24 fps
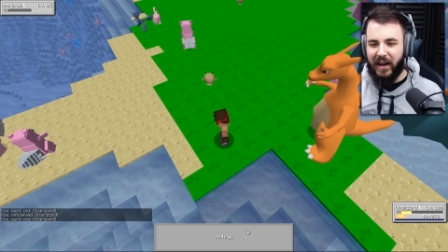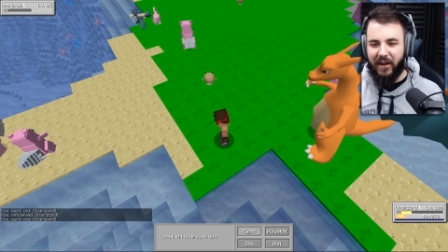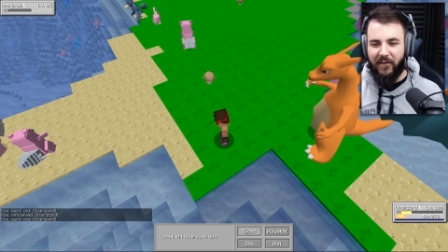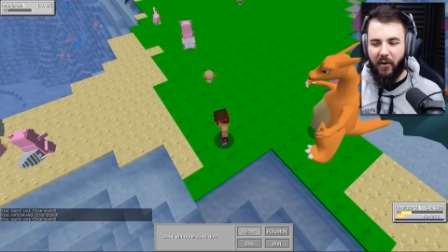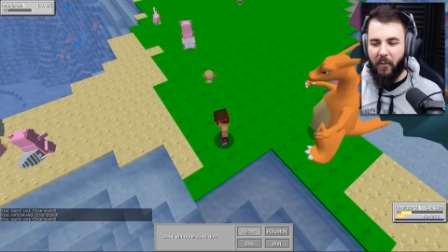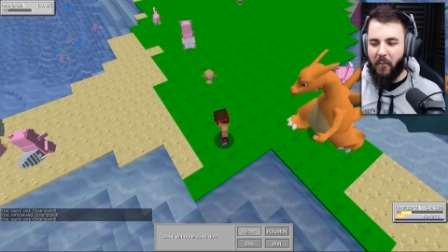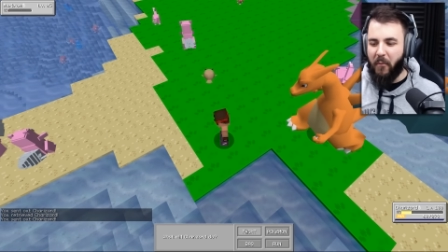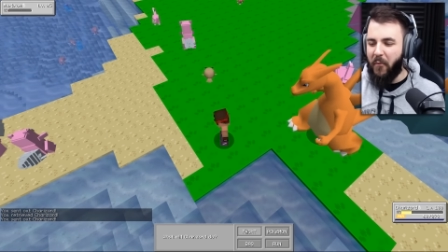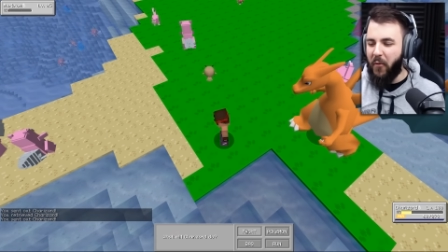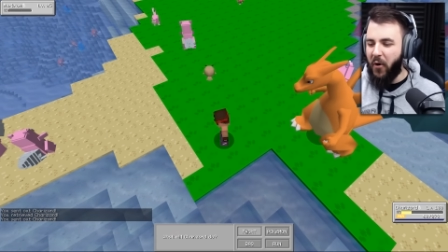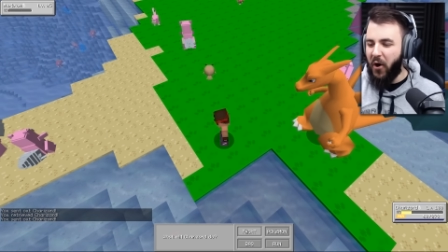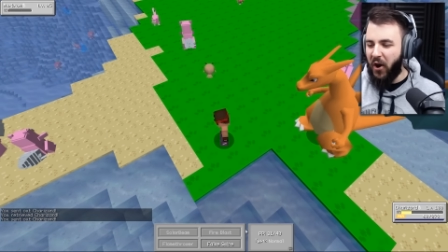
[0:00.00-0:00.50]
have a
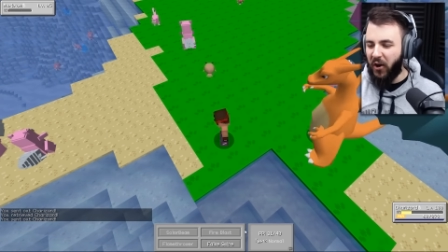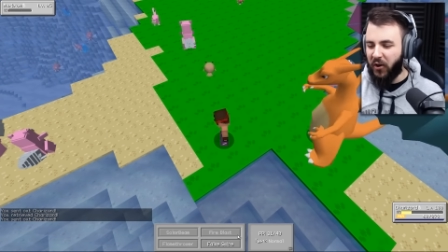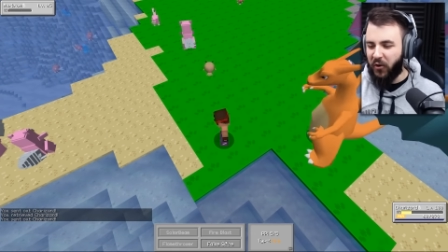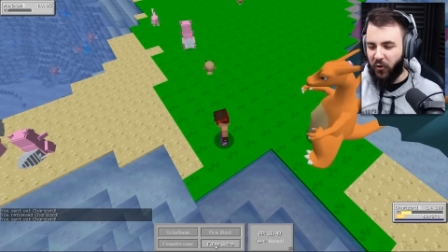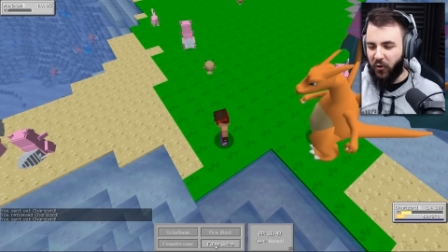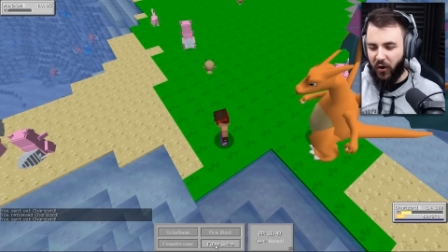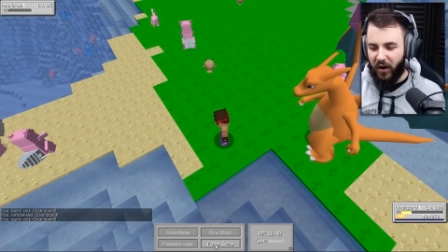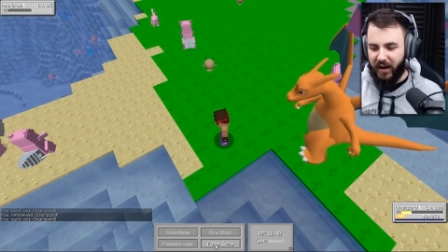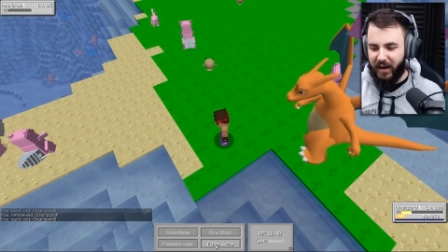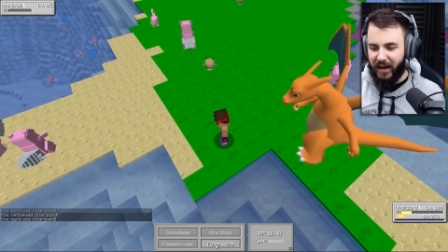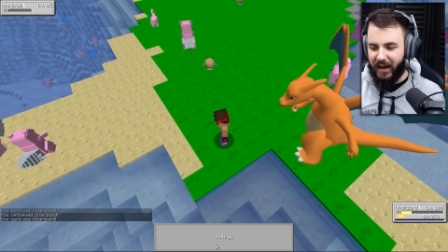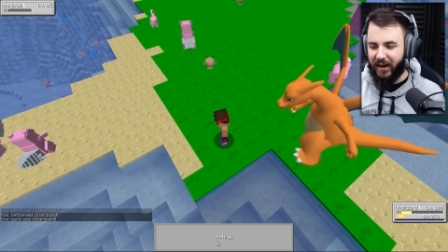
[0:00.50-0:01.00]

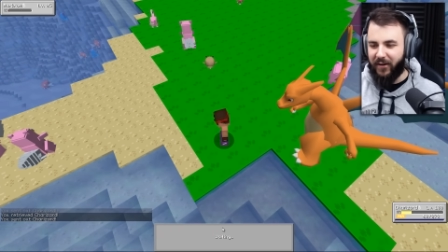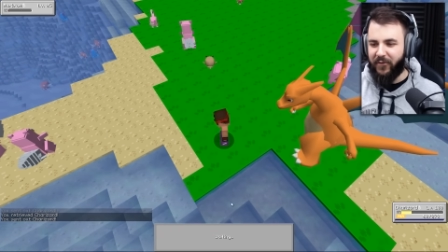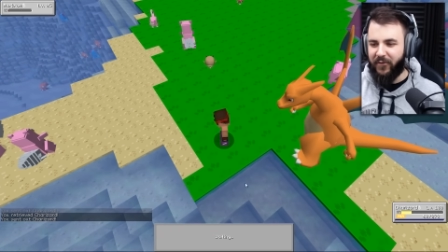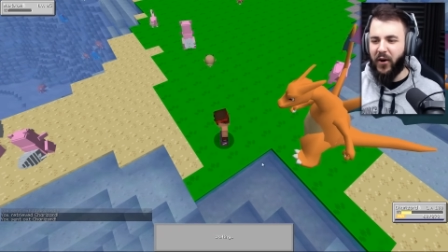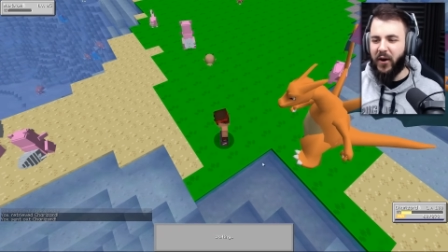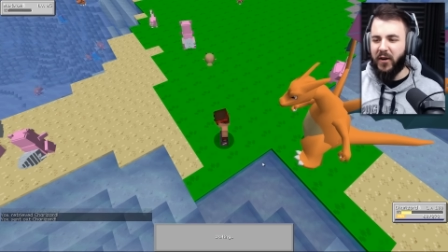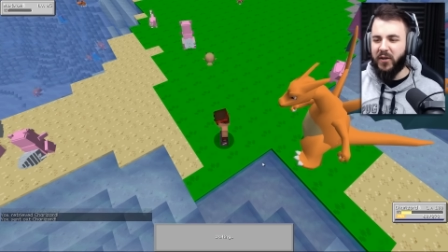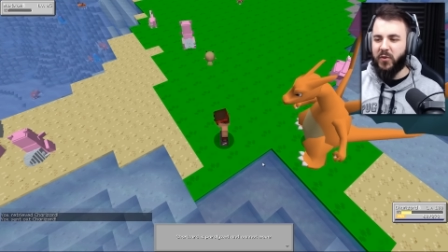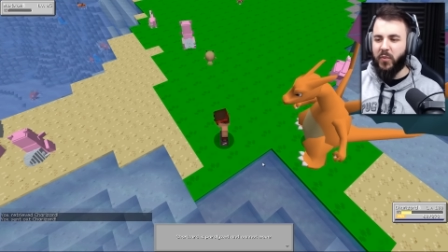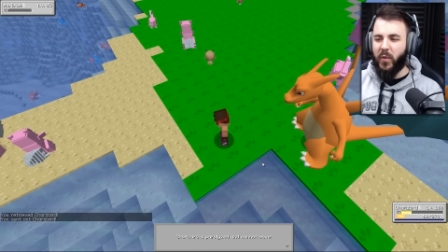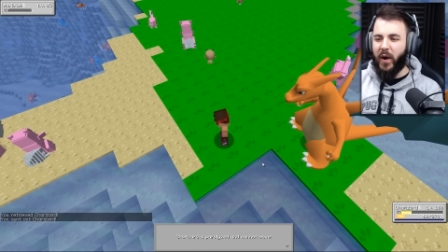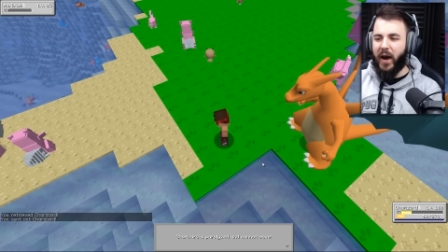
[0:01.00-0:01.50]
Murkrow yet?
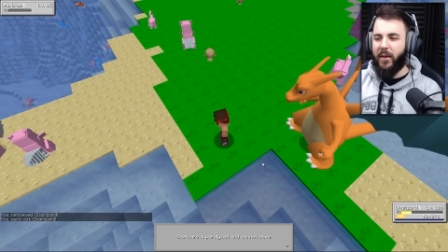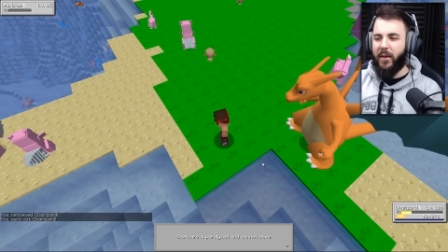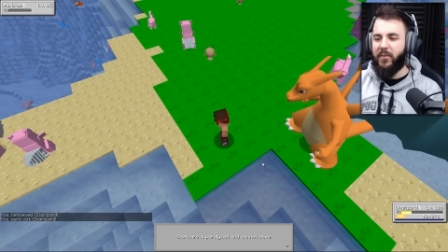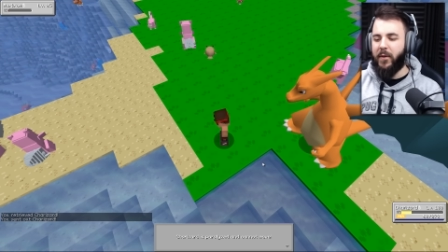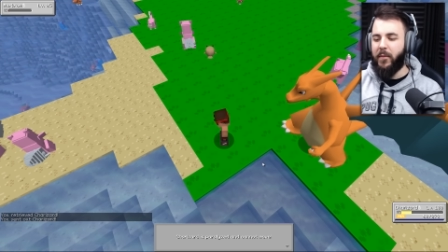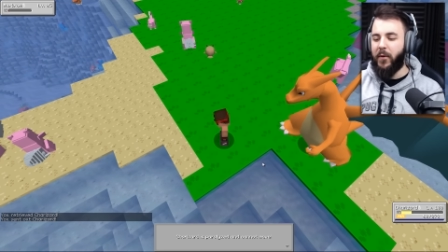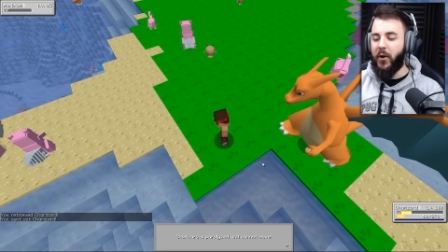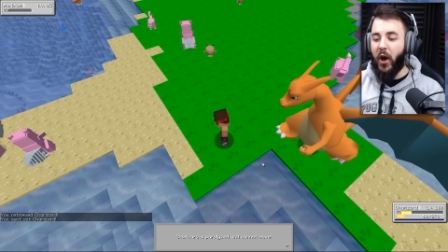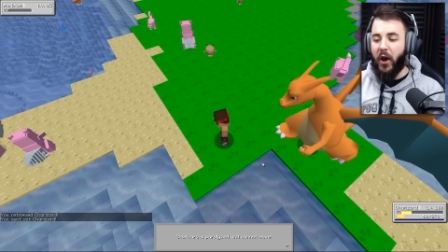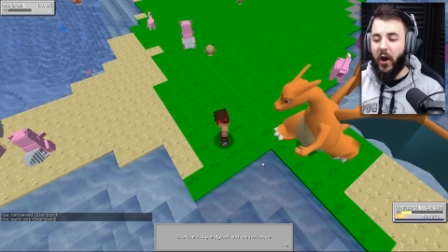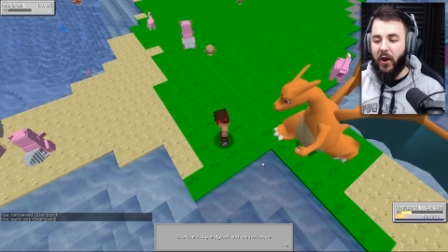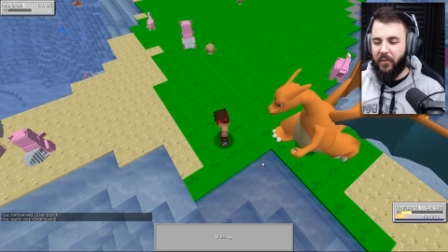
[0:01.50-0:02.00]
False swipe him.
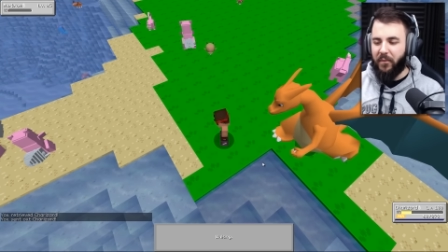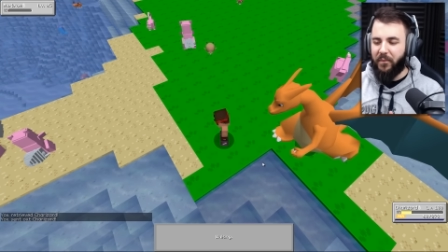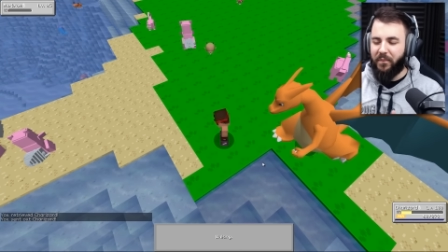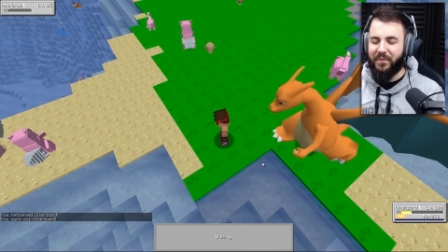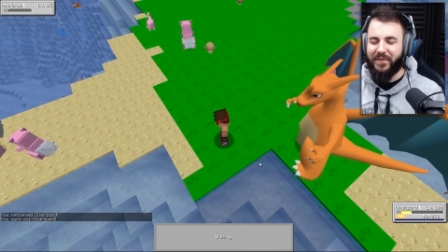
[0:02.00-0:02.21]
No.